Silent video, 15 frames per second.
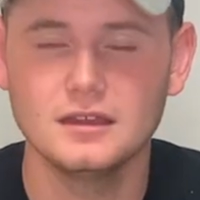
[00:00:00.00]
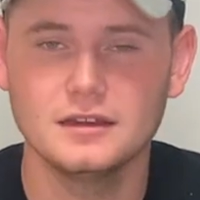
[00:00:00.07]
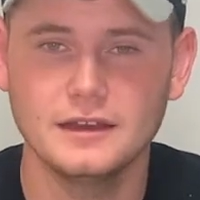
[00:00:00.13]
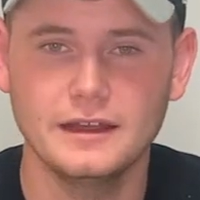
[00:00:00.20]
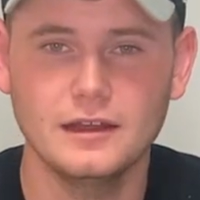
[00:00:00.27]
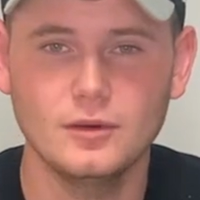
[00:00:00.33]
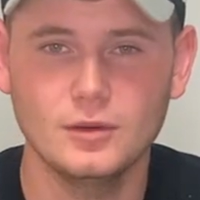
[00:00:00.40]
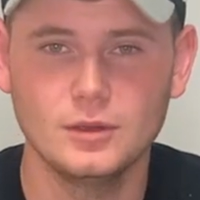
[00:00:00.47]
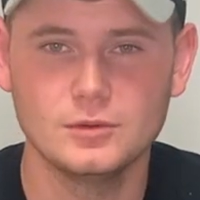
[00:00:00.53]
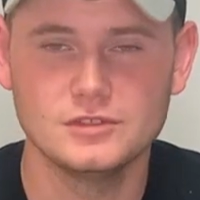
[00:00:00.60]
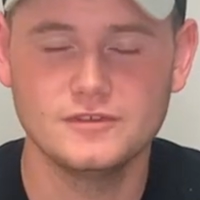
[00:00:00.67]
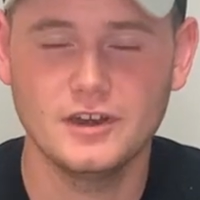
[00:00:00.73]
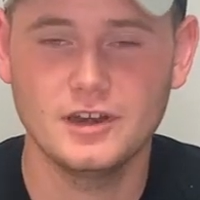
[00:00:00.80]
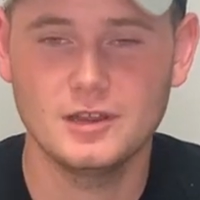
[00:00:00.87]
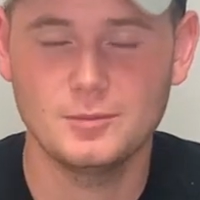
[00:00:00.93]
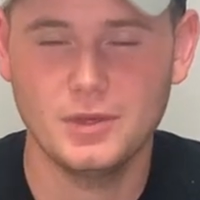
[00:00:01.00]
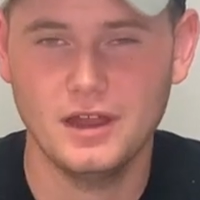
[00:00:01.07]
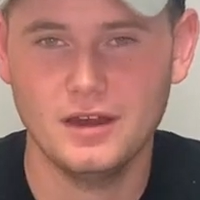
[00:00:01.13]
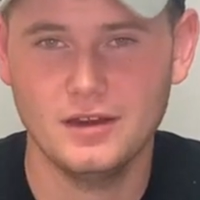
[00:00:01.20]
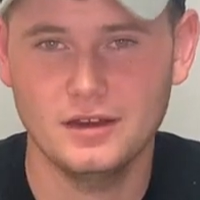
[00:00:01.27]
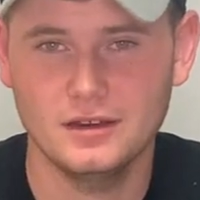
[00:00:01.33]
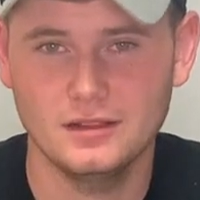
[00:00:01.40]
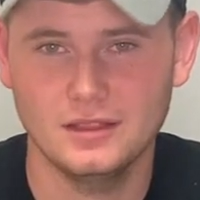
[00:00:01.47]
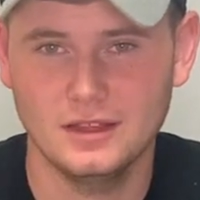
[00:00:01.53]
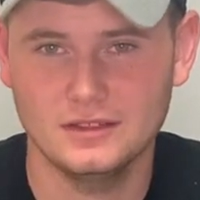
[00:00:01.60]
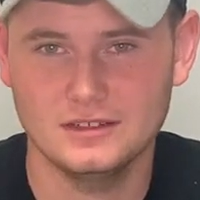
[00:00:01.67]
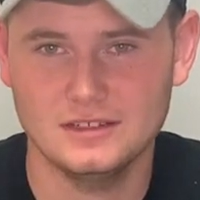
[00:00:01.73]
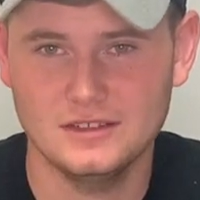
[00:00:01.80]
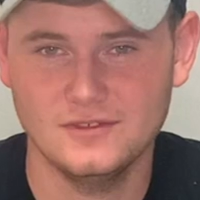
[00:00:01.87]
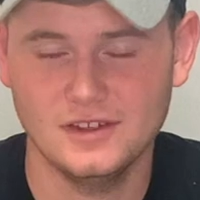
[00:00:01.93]
Now it was very apparent that
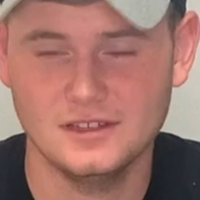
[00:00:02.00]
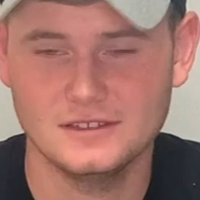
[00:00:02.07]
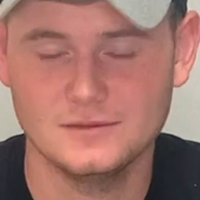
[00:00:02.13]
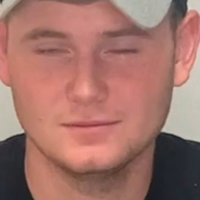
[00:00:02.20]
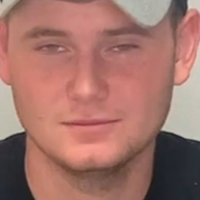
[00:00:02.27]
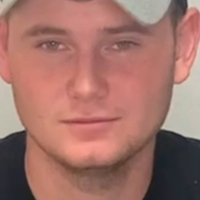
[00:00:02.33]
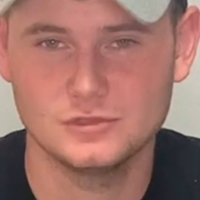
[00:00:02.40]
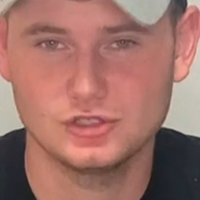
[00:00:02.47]
the defensive